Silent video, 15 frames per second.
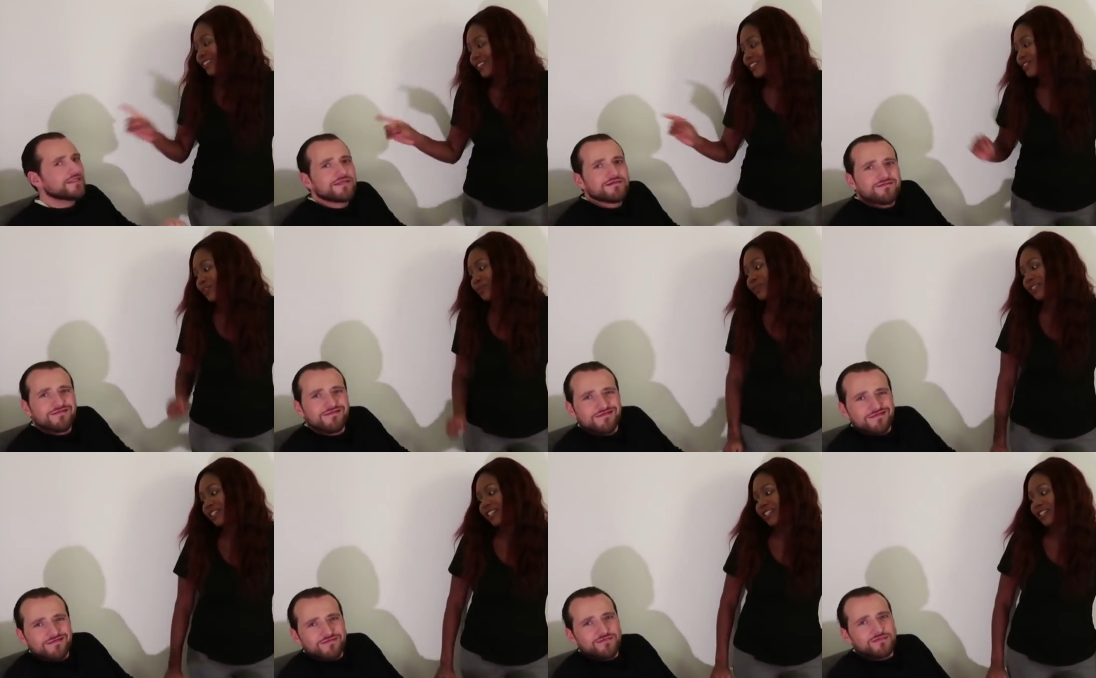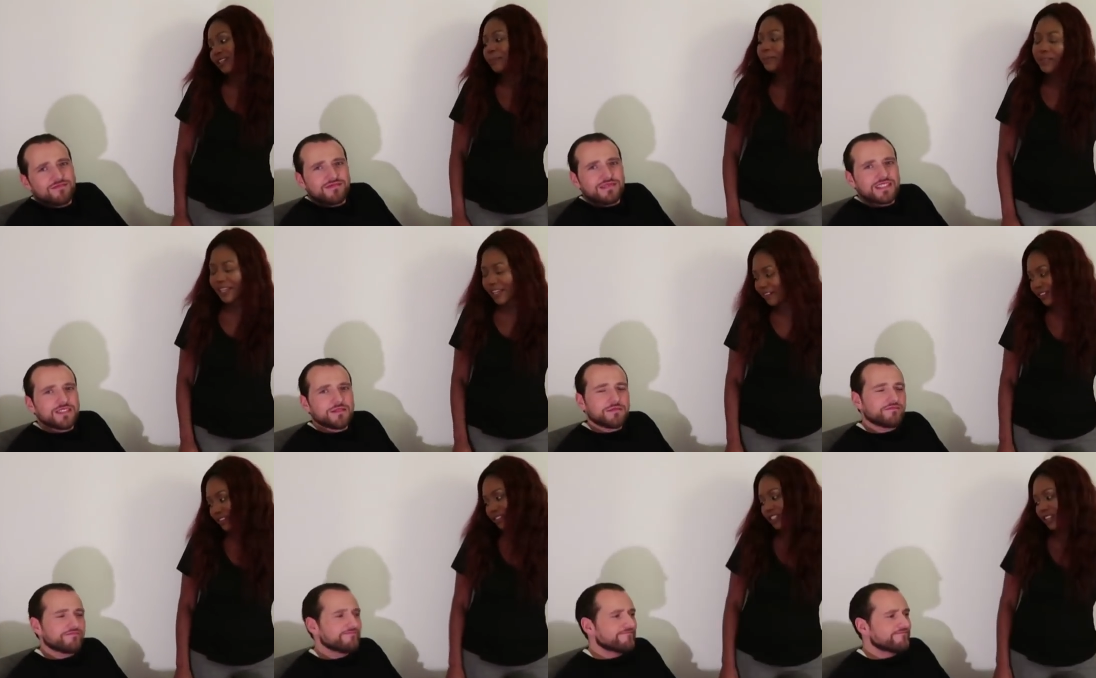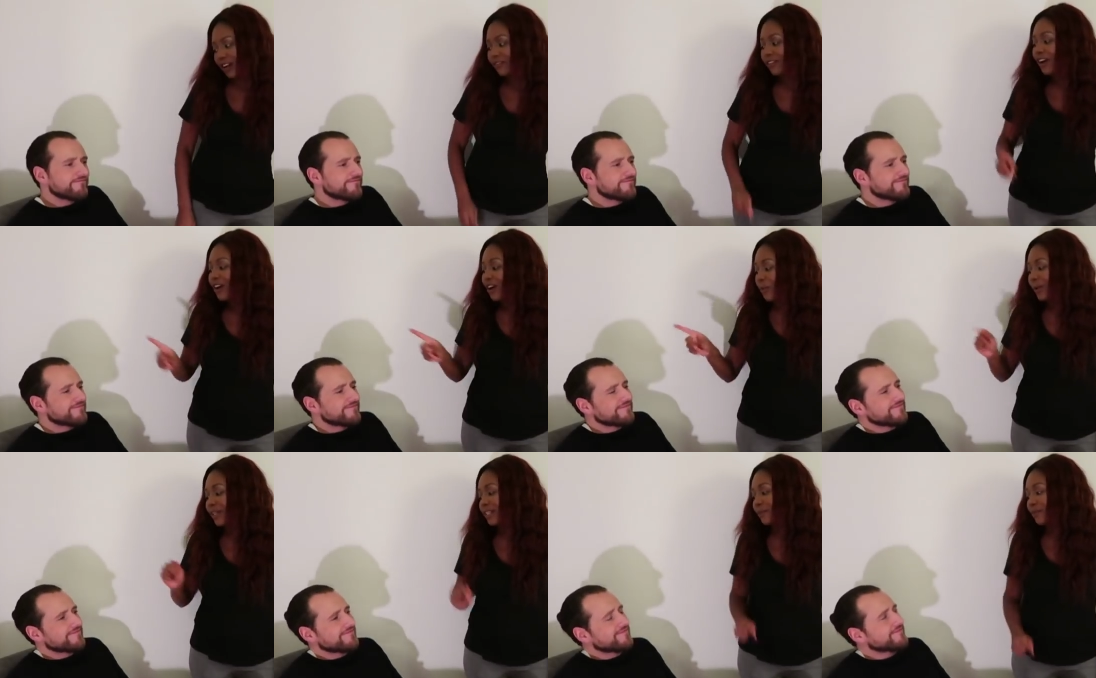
Speaker 1: There is no bikini. Behave yourself. Wait,